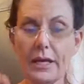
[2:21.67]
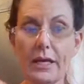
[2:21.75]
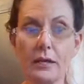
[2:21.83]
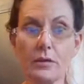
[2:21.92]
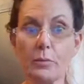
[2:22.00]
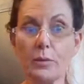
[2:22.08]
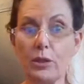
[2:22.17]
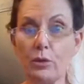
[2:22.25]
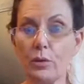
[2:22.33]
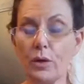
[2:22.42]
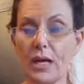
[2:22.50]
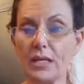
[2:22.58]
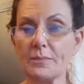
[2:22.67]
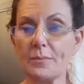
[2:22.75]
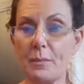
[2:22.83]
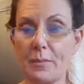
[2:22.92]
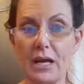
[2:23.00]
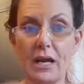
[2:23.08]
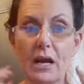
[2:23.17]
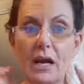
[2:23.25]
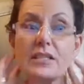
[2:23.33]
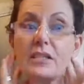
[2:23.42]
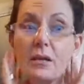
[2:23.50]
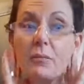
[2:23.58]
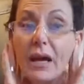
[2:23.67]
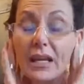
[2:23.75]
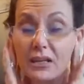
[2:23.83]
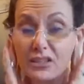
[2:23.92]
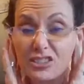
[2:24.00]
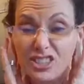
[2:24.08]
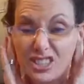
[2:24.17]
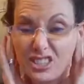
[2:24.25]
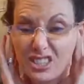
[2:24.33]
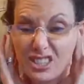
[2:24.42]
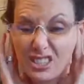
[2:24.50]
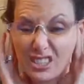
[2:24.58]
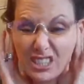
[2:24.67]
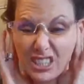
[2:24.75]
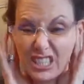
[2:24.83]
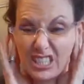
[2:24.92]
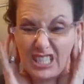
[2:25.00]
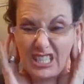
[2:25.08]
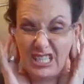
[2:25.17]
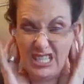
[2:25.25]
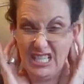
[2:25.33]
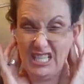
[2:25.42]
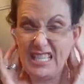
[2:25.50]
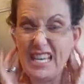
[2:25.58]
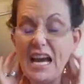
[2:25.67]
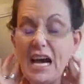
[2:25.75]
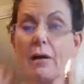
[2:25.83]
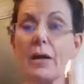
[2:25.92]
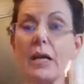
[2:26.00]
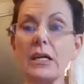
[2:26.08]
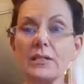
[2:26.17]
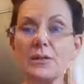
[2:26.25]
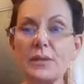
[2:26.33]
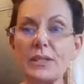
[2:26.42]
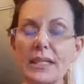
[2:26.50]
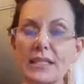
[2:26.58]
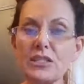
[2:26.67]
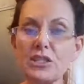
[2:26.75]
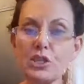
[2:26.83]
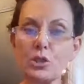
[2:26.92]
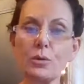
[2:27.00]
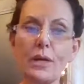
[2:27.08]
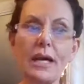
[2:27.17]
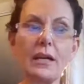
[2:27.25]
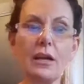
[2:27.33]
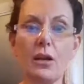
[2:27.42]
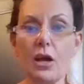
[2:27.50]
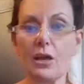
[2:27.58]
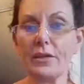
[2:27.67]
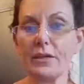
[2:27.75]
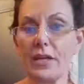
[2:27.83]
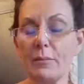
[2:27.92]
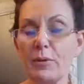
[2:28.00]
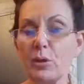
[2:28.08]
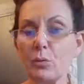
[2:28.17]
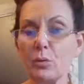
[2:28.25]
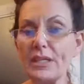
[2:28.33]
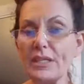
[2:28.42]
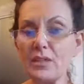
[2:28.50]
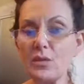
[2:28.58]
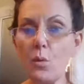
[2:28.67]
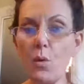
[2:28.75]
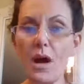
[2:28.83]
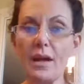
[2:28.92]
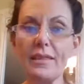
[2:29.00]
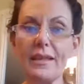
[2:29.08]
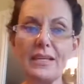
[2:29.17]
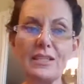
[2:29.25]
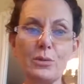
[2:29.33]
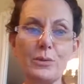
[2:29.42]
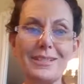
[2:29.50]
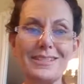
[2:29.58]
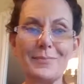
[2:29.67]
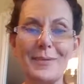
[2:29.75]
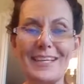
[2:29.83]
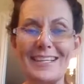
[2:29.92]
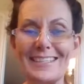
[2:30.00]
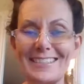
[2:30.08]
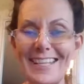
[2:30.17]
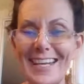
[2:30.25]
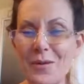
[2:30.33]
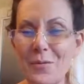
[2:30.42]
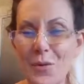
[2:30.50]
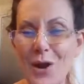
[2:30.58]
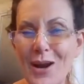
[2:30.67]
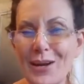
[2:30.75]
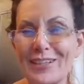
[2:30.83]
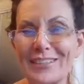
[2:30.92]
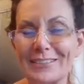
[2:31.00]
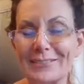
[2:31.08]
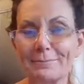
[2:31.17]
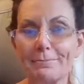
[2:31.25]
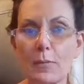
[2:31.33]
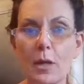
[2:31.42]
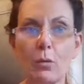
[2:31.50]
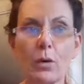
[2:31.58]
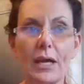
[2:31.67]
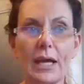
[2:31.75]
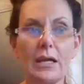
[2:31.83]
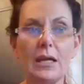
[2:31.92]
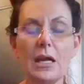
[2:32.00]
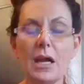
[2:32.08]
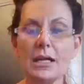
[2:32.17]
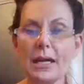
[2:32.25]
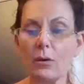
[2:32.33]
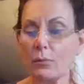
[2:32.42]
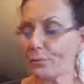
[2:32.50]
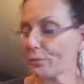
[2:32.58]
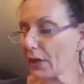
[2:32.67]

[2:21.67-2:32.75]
I don't know about you guys, but my ears just hurt. Yeah. So kids do that a lot of the time. And the reason why they do it is because it works. Okay. Now,